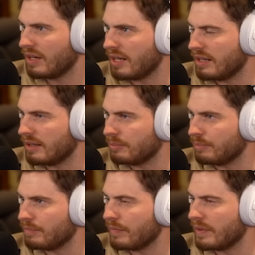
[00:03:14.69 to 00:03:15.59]

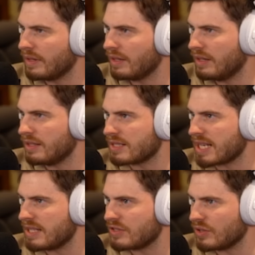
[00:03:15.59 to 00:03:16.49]
Um, in the
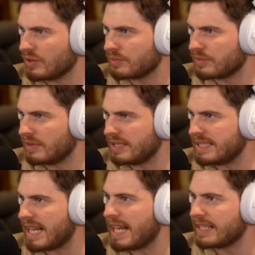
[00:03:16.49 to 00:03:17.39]
sense of
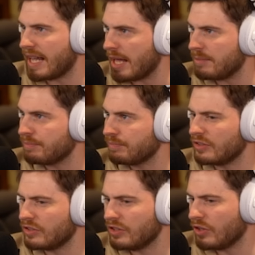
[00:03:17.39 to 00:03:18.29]
dead game
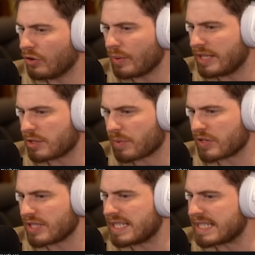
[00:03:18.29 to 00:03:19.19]
you know the way this
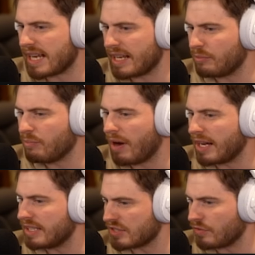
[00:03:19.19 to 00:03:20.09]
person is saying
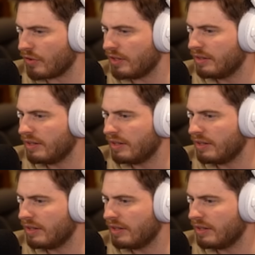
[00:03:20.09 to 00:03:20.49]
mindless fun?